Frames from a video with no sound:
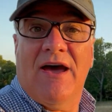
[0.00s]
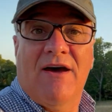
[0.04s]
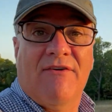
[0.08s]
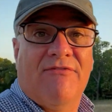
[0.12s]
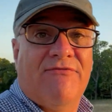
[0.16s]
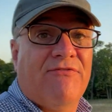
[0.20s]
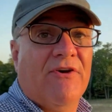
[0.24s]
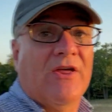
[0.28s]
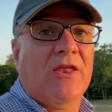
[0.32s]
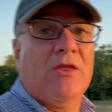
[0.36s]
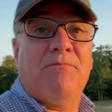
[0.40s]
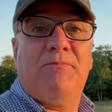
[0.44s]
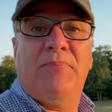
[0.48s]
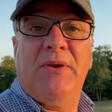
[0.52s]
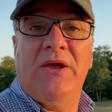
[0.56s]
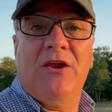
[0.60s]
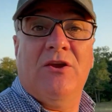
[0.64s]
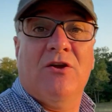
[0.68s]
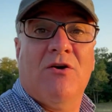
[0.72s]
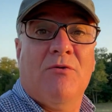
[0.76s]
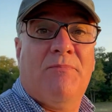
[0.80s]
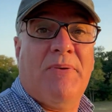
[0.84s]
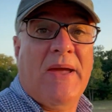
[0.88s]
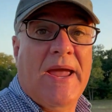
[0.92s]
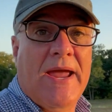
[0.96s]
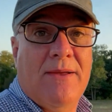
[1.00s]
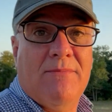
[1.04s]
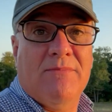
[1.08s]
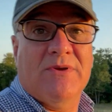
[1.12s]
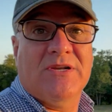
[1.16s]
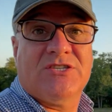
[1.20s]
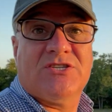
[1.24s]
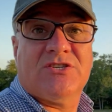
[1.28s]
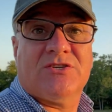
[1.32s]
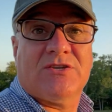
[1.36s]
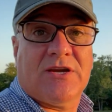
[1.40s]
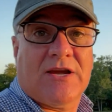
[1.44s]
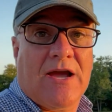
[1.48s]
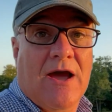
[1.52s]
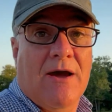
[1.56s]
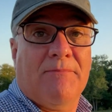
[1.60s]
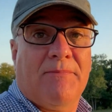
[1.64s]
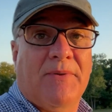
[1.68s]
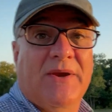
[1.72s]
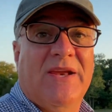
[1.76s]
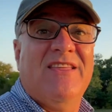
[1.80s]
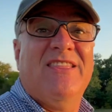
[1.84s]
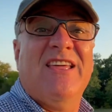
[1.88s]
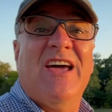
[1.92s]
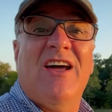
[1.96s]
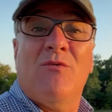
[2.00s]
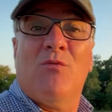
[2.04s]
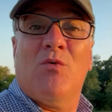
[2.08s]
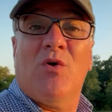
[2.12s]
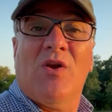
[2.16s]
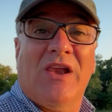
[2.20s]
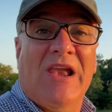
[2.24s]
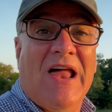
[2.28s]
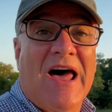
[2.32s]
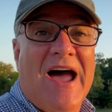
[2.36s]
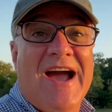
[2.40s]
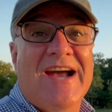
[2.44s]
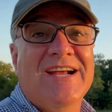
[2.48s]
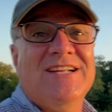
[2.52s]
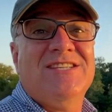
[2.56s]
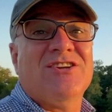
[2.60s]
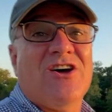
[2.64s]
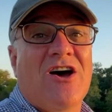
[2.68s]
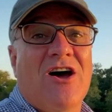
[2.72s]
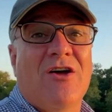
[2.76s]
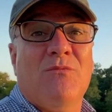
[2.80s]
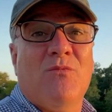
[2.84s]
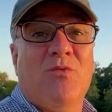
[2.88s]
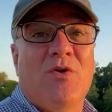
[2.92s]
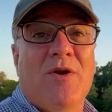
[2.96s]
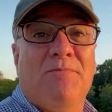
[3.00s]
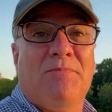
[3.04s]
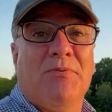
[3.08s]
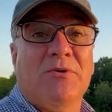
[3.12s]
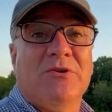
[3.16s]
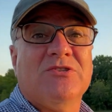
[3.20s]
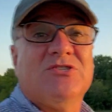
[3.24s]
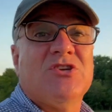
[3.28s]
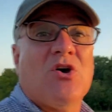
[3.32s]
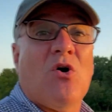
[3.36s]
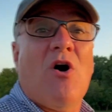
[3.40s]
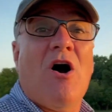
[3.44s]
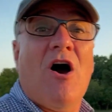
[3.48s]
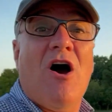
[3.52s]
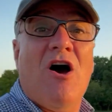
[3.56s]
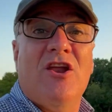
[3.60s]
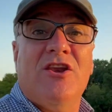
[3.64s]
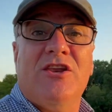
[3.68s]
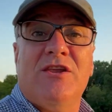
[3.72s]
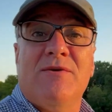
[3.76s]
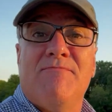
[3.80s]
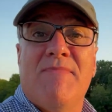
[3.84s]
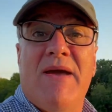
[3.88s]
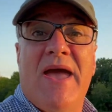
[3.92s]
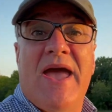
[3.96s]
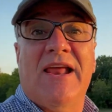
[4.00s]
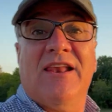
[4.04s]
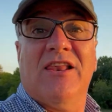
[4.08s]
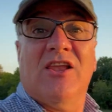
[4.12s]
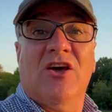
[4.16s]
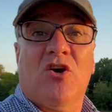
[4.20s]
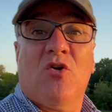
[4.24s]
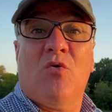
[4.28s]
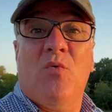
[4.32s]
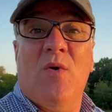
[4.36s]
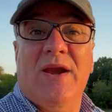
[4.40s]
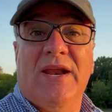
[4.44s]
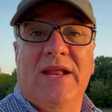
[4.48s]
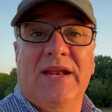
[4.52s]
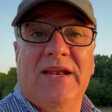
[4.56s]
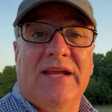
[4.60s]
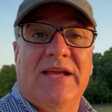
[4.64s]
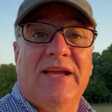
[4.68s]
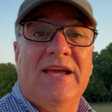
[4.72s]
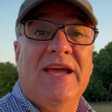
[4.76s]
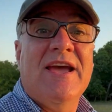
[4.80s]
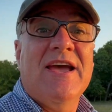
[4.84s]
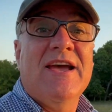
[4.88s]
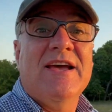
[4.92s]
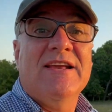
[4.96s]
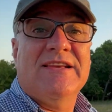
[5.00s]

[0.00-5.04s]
a Filipino payments company that relies on Ripple's on-demand liquidity